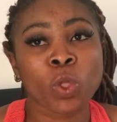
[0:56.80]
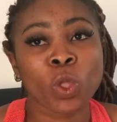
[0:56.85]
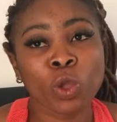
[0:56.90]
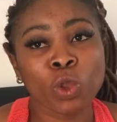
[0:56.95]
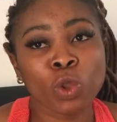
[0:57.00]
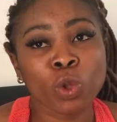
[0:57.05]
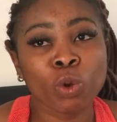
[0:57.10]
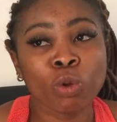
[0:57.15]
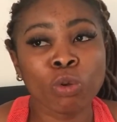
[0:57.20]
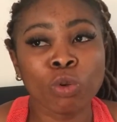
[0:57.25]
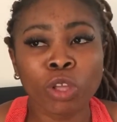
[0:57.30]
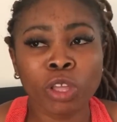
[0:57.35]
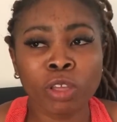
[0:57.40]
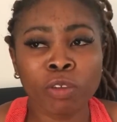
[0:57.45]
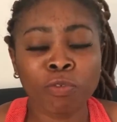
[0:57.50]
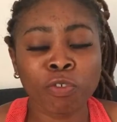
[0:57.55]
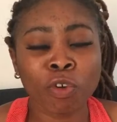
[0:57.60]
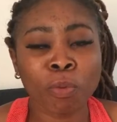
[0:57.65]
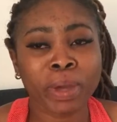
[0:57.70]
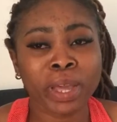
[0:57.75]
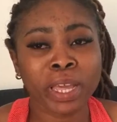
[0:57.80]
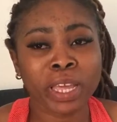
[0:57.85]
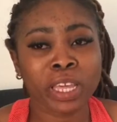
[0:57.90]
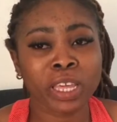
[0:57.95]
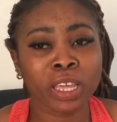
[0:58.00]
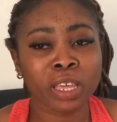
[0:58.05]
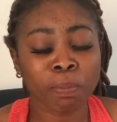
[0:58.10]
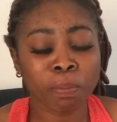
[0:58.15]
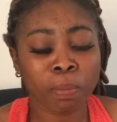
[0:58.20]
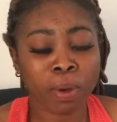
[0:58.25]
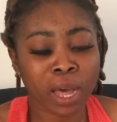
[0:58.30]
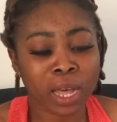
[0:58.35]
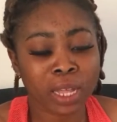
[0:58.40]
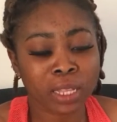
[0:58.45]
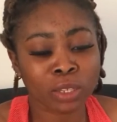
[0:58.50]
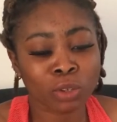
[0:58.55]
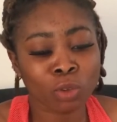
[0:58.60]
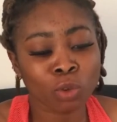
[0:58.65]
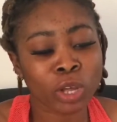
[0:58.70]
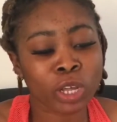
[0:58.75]
you know looking for my
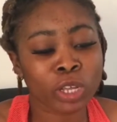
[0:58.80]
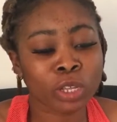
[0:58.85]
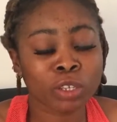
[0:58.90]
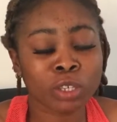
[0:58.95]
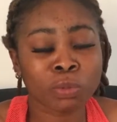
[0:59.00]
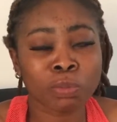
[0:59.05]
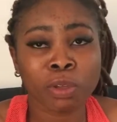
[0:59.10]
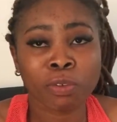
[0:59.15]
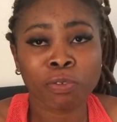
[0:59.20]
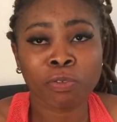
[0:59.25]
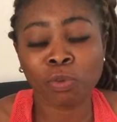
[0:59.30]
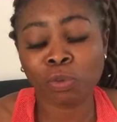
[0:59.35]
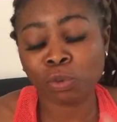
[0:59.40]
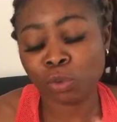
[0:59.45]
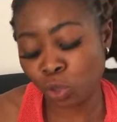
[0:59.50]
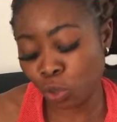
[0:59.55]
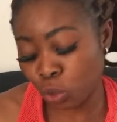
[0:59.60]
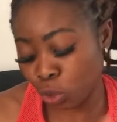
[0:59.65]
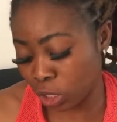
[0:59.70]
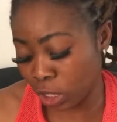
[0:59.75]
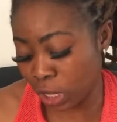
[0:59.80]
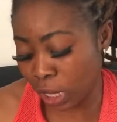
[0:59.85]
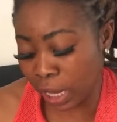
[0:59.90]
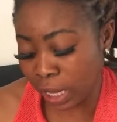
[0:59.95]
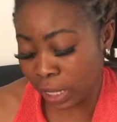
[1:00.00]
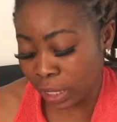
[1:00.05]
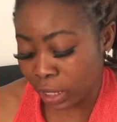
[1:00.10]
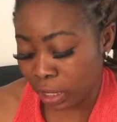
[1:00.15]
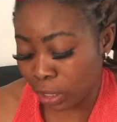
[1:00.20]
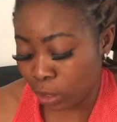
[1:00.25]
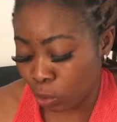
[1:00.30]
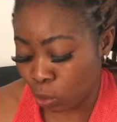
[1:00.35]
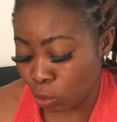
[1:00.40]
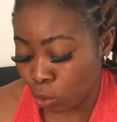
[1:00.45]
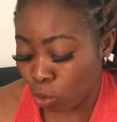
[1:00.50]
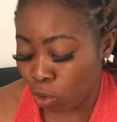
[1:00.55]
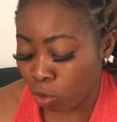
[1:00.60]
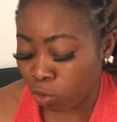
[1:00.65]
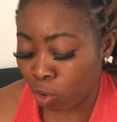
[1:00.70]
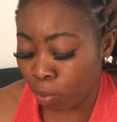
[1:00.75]
keypad or I use my phone torchlight to
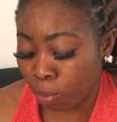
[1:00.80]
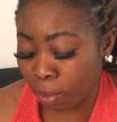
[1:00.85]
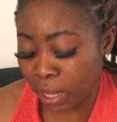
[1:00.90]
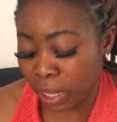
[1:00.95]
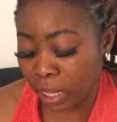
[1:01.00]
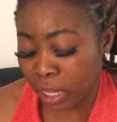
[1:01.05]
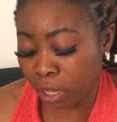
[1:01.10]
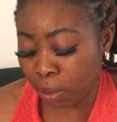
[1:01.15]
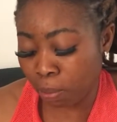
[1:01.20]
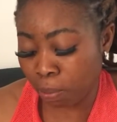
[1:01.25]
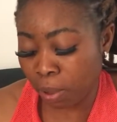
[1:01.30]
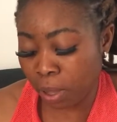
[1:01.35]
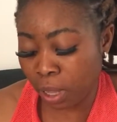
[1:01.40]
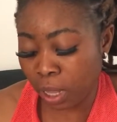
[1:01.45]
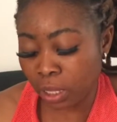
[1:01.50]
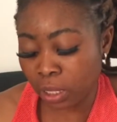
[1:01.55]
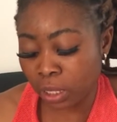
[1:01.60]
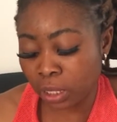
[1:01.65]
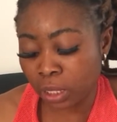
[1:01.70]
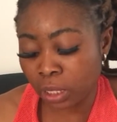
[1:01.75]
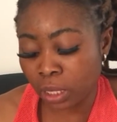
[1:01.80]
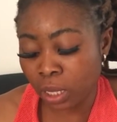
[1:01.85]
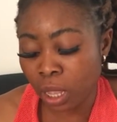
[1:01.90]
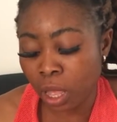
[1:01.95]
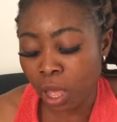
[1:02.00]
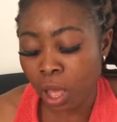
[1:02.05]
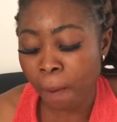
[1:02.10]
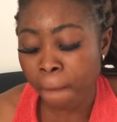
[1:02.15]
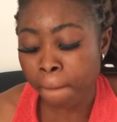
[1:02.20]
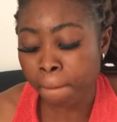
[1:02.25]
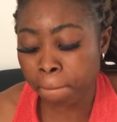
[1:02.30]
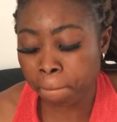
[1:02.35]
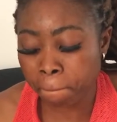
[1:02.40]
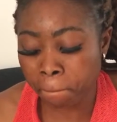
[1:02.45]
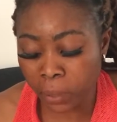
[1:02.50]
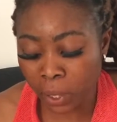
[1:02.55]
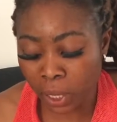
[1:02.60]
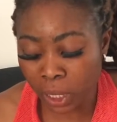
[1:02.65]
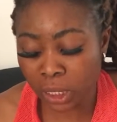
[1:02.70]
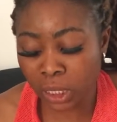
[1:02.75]
look for my keypad
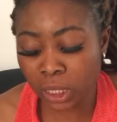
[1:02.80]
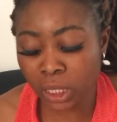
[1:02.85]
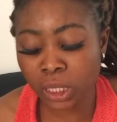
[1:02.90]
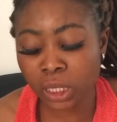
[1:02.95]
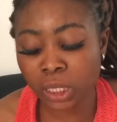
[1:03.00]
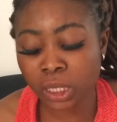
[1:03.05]
but